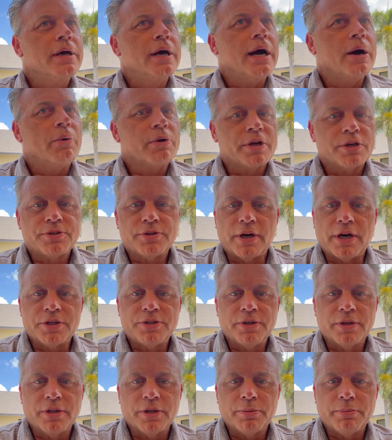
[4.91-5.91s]
I want to talk
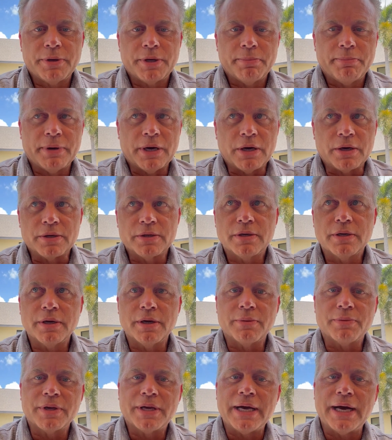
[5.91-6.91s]
to you a little bit about
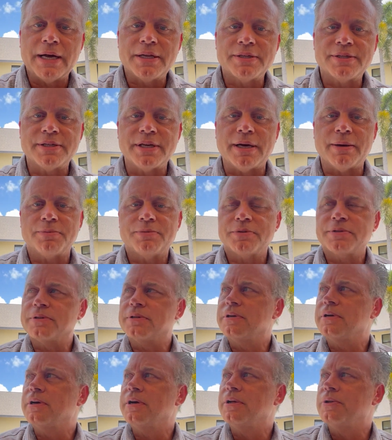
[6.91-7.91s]
uh, the concept,
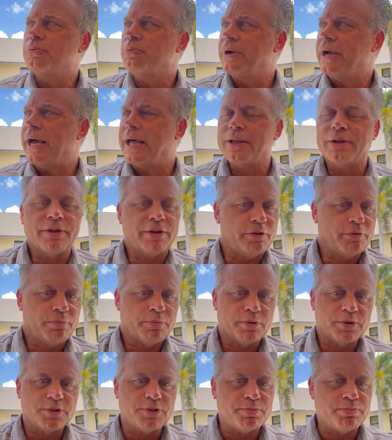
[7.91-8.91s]
uh, the reality of
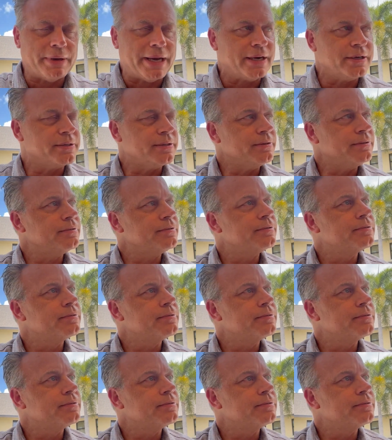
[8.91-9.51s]
perspective.